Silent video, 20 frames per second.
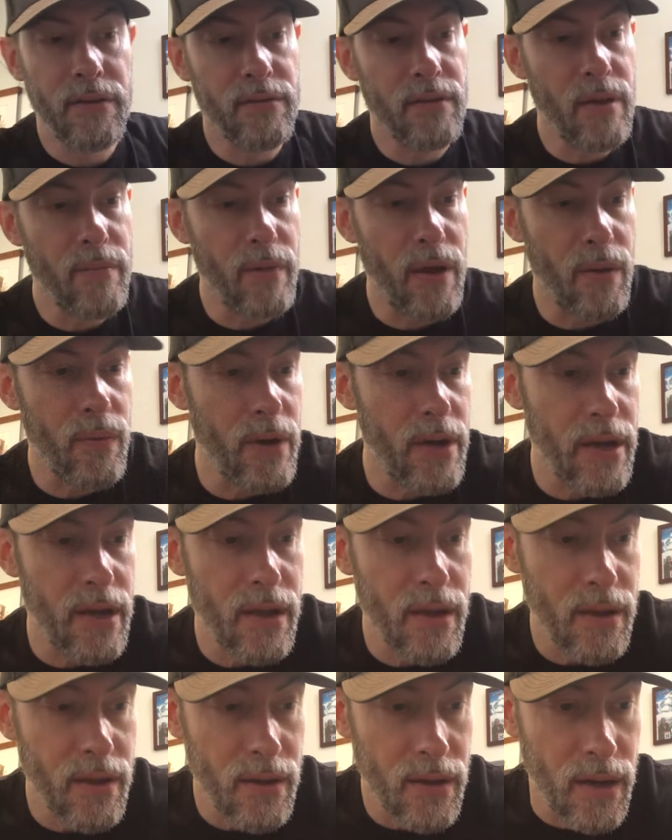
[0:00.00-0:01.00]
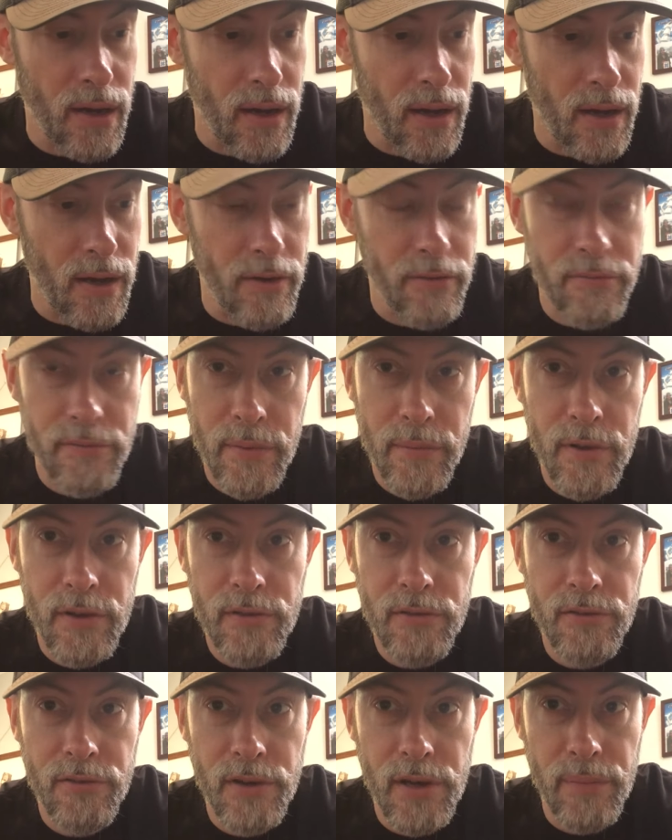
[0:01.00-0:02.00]
sent my way from his
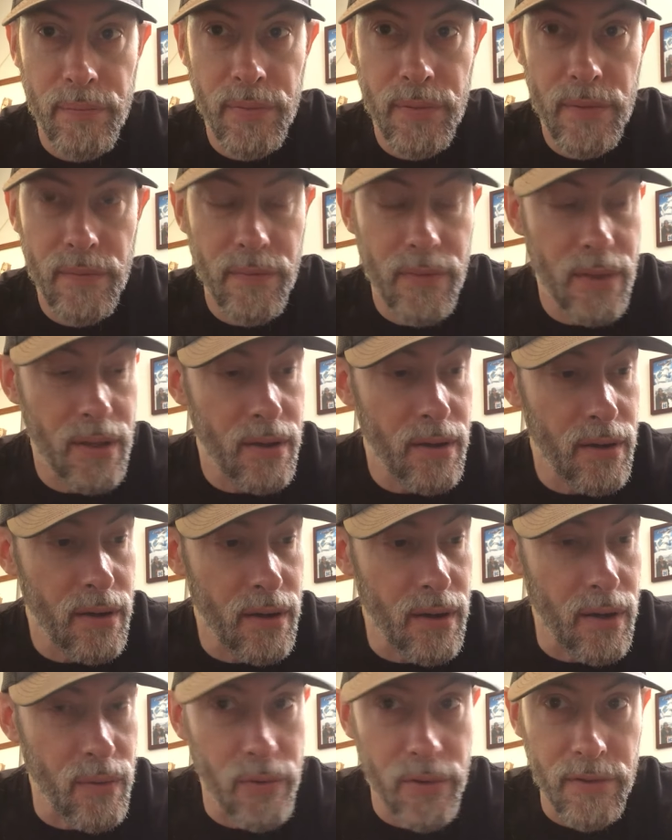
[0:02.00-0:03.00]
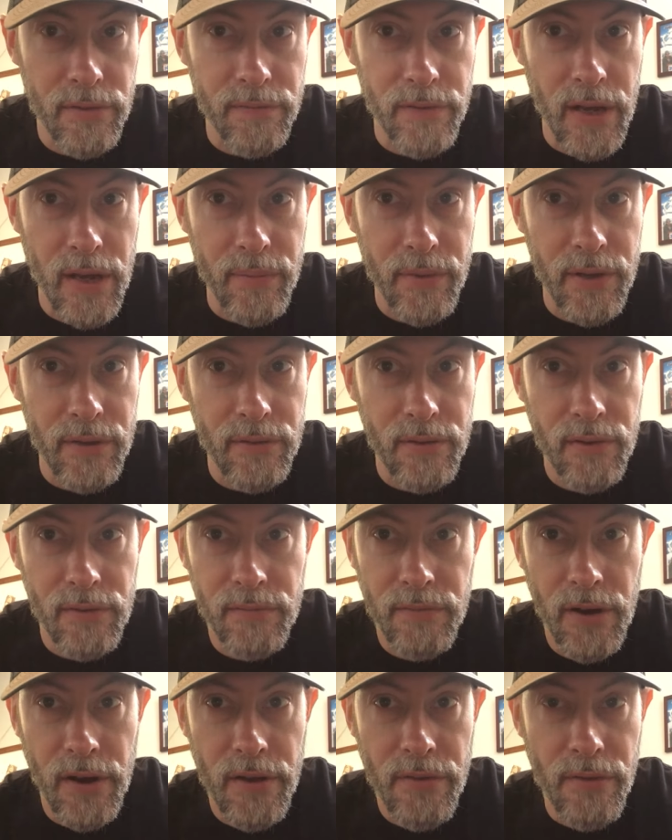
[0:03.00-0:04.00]
trip with his family, so it's
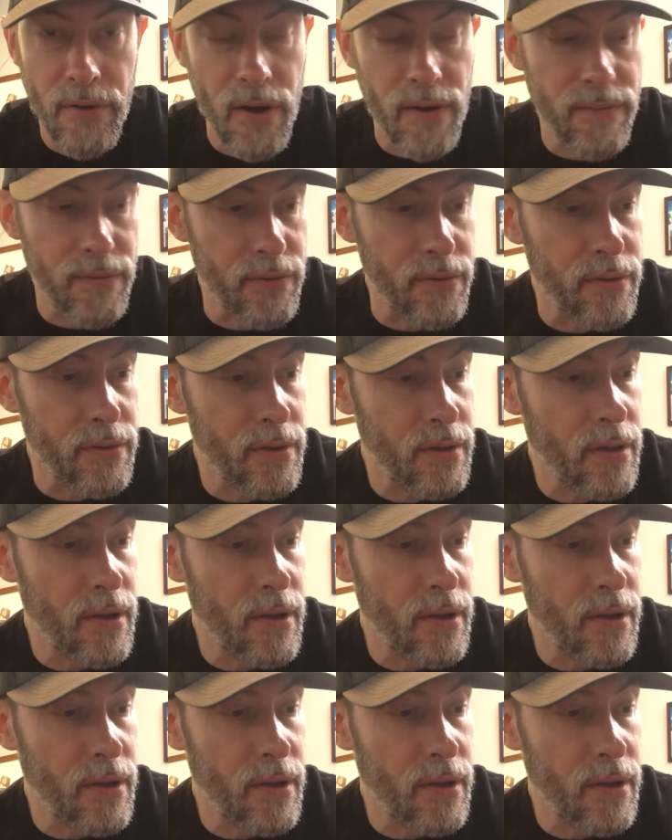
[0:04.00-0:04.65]
very thoughtful.